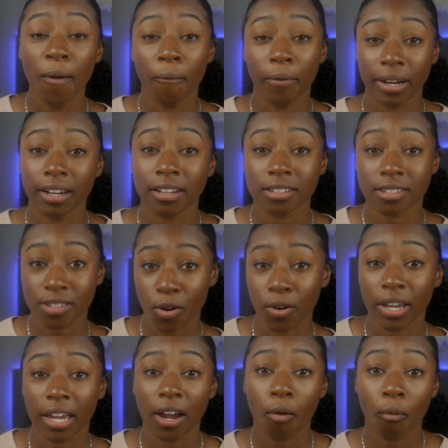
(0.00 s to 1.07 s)
when it is
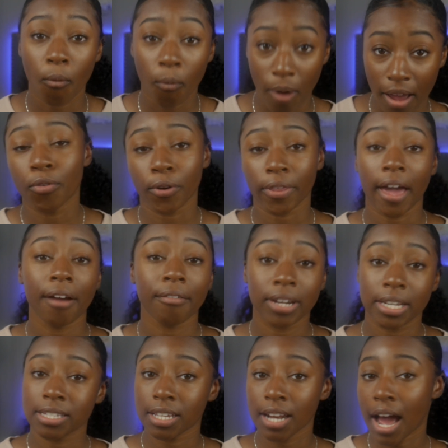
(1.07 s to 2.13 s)
soaking wet. For that
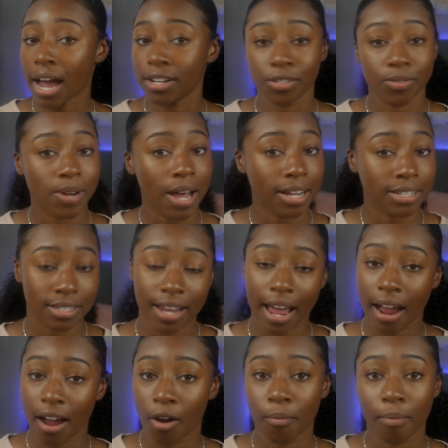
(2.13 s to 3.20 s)
reason, I do not
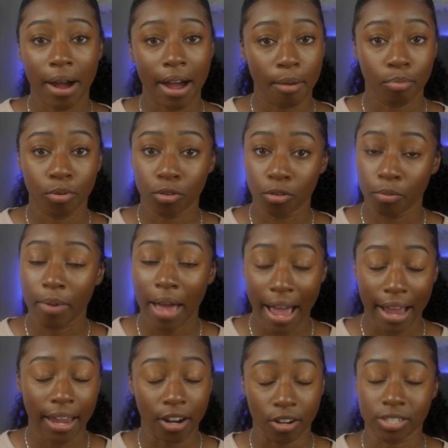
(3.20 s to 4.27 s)
style my pull
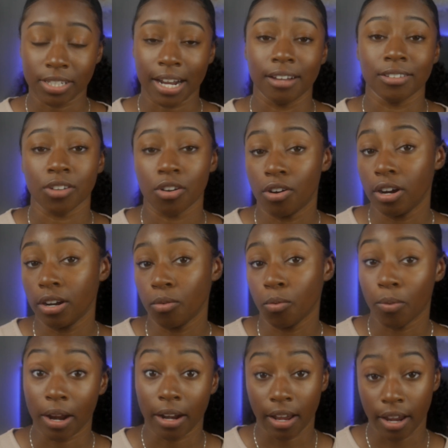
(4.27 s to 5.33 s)
back hairstyles
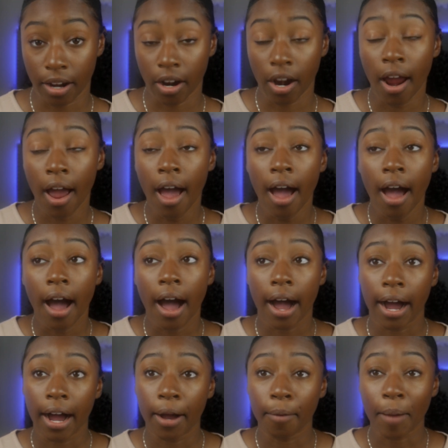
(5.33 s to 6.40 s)
on wet hair.
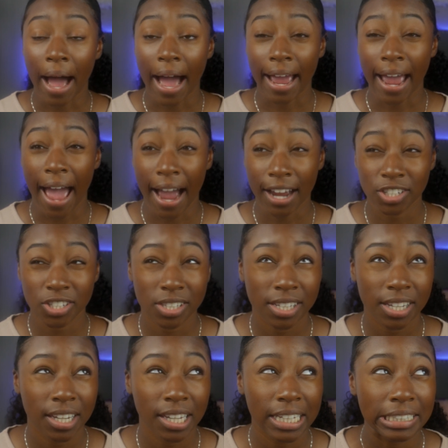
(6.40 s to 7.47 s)
I
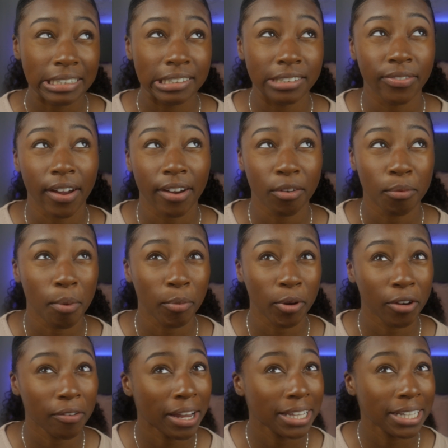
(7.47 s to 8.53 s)
actually, if I remember
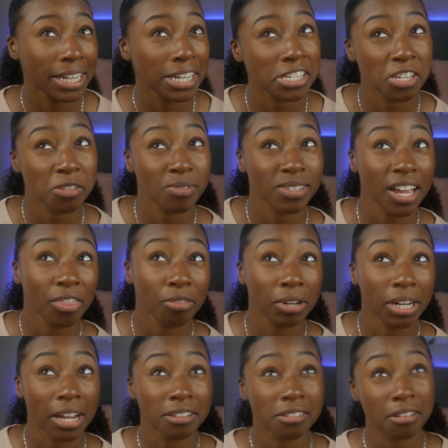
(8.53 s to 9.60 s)
correctly, because this was like
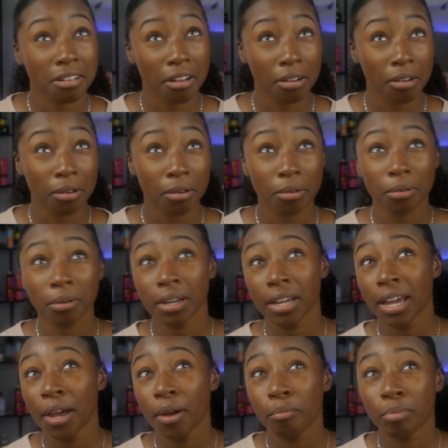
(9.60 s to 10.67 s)
3 days ago,
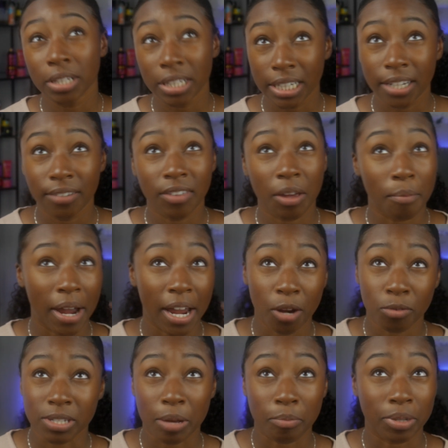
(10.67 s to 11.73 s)
believe that my
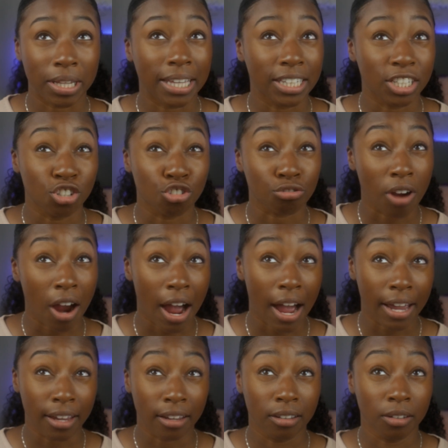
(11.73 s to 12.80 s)
hair was completely
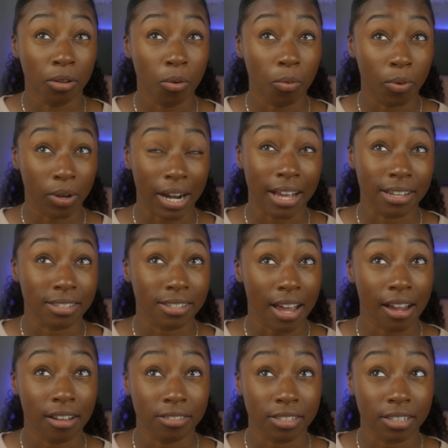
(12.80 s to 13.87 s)
dry when I
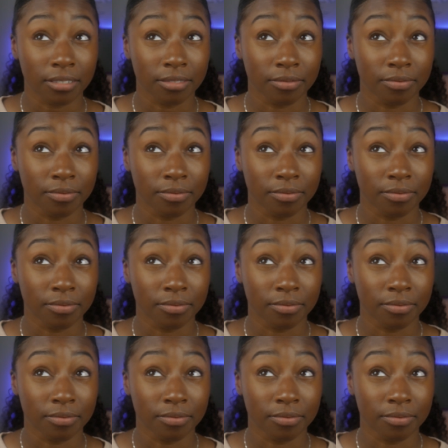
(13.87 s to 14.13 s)
styled it,